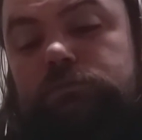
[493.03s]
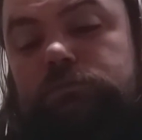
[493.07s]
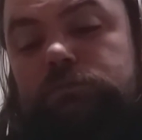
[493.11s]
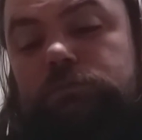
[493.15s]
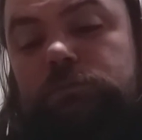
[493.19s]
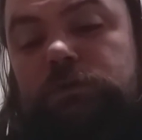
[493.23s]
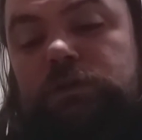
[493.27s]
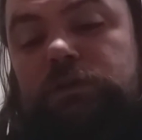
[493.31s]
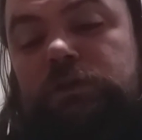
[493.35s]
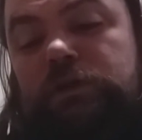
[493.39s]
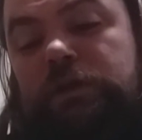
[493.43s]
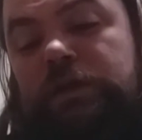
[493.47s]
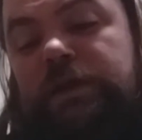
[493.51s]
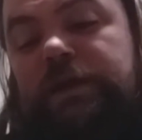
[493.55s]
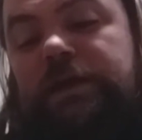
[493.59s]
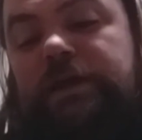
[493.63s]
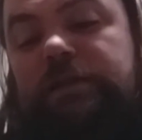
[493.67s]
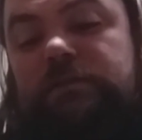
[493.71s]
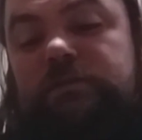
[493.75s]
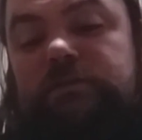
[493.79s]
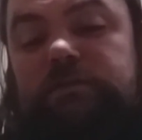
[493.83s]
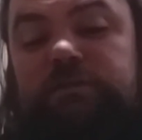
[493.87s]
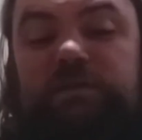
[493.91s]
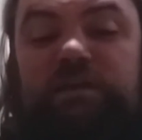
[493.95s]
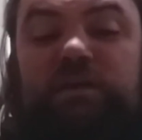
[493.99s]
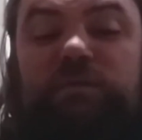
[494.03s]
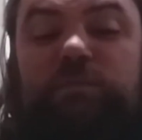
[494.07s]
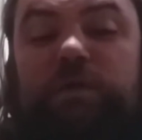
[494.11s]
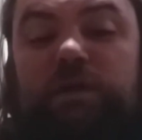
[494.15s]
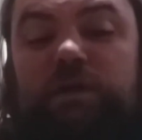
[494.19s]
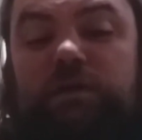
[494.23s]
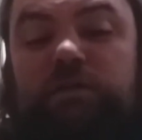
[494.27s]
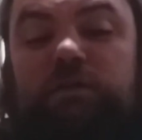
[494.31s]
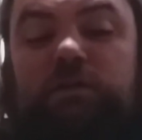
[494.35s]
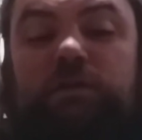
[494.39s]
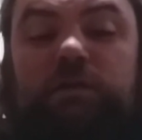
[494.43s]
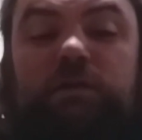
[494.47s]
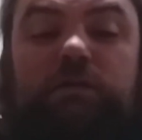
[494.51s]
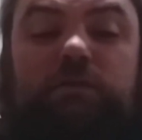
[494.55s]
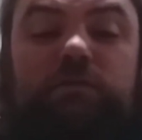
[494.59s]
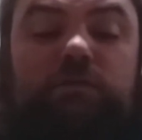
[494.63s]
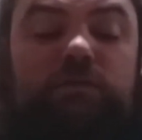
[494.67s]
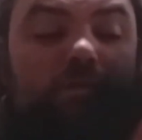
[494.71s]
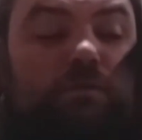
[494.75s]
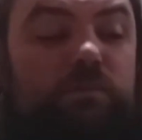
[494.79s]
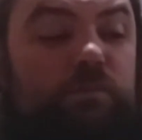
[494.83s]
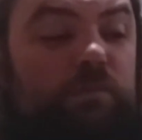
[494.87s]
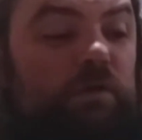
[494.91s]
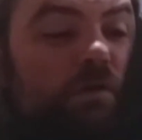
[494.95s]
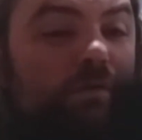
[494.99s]
And then I got the same hand again. So
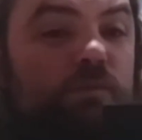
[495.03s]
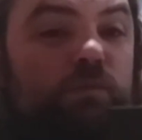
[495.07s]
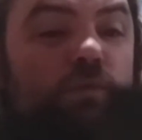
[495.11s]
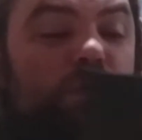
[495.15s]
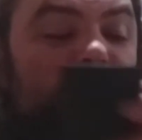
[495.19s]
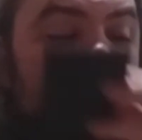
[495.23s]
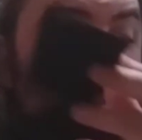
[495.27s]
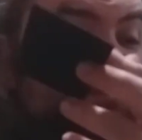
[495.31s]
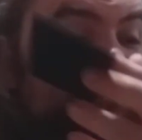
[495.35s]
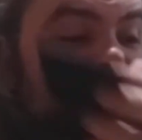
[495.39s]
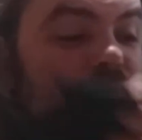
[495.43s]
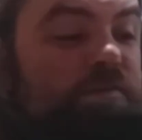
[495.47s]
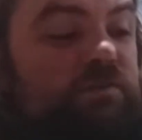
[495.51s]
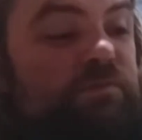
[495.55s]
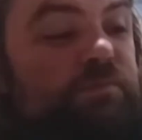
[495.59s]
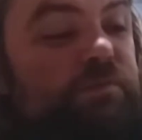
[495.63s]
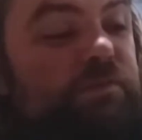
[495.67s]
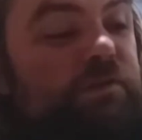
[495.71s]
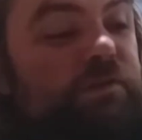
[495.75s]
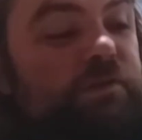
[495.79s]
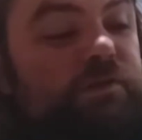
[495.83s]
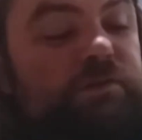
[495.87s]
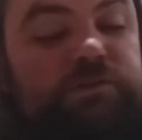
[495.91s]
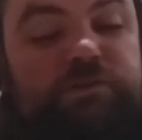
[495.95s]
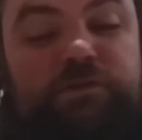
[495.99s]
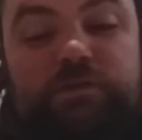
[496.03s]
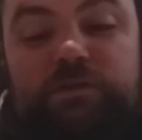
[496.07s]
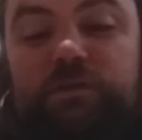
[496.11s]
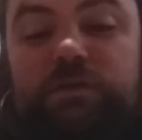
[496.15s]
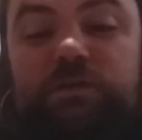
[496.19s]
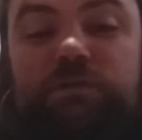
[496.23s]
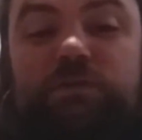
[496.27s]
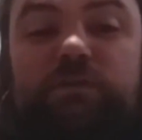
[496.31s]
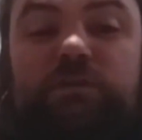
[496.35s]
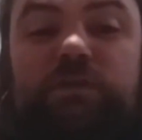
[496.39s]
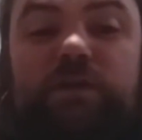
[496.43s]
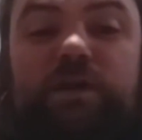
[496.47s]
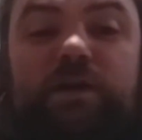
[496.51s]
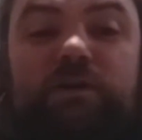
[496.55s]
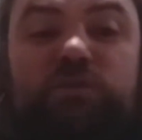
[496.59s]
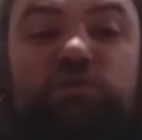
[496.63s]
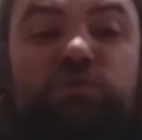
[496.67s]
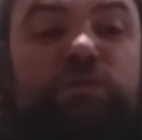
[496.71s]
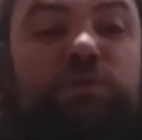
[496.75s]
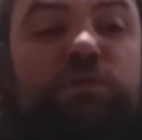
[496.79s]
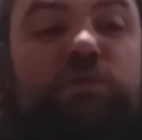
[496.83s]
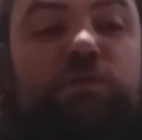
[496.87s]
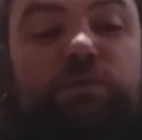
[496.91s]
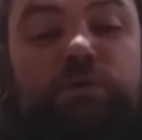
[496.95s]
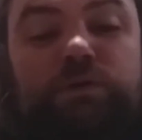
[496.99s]
I'm going to waste this militia because he's not going to do
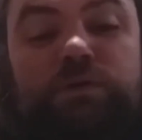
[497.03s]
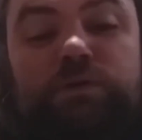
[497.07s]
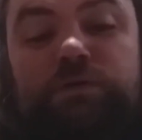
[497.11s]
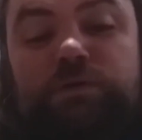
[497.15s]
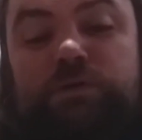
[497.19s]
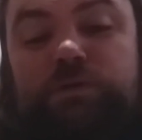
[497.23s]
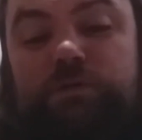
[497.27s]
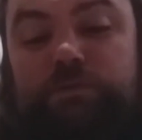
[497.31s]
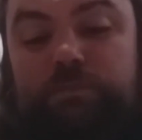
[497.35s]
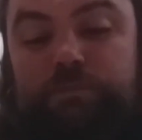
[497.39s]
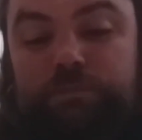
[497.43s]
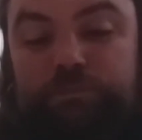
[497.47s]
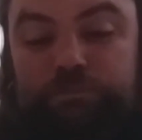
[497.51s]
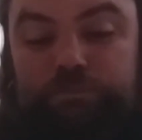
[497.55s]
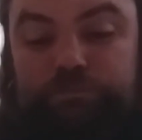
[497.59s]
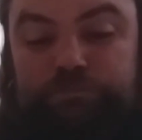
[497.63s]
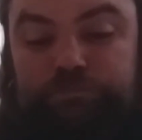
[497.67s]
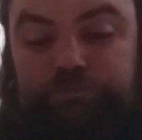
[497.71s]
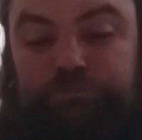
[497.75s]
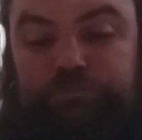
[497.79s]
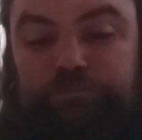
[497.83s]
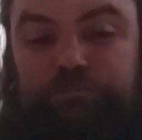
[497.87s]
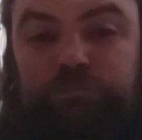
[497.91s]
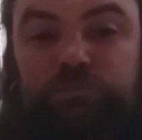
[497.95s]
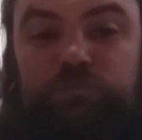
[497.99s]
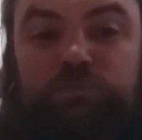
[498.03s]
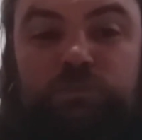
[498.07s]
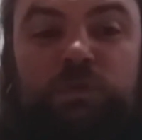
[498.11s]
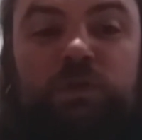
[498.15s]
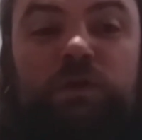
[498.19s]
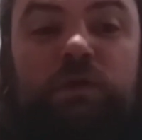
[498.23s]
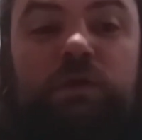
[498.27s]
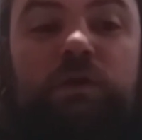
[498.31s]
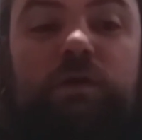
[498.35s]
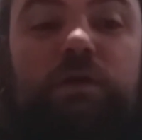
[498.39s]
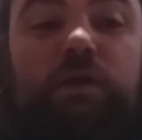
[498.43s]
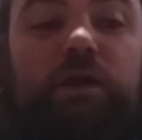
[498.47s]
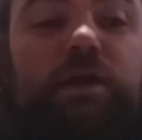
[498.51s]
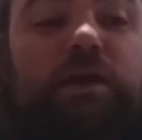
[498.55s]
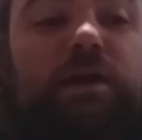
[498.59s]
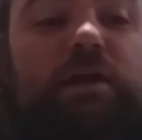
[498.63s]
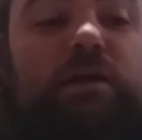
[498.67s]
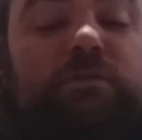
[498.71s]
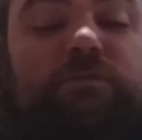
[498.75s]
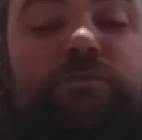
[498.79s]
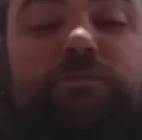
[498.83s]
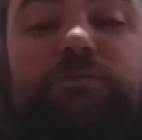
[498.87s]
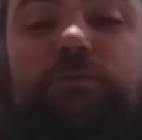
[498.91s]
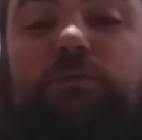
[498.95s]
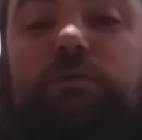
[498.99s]
me no good. I
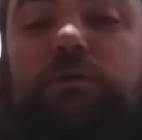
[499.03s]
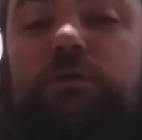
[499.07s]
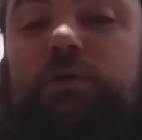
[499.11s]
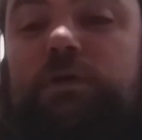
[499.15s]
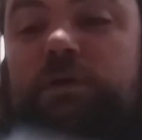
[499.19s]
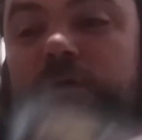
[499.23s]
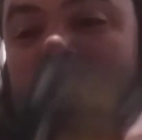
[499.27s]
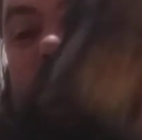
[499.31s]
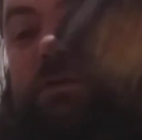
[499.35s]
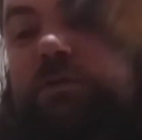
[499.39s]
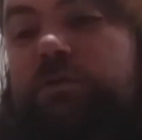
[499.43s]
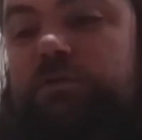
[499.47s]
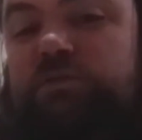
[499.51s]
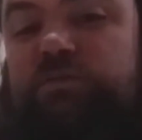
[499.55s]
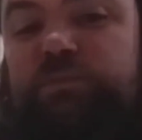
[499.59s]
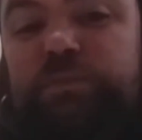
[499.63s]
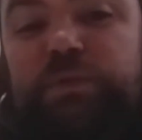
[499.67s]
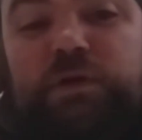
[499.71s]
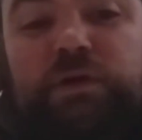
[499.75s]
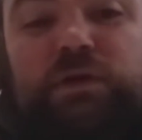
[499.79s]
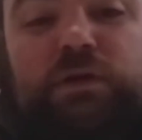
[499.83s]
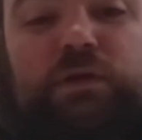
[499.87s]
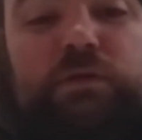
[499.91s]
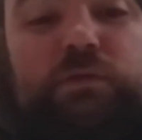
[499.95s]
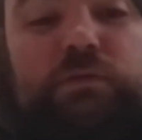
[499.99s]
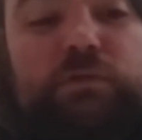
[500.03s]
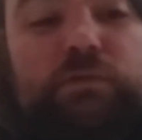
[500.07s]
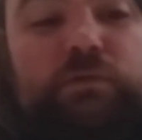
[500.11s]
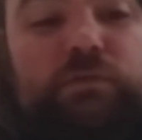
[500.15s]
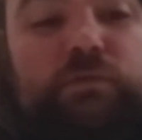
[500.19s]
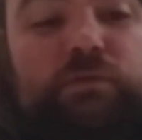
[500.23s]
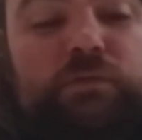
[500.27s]
got 4 honor to spend.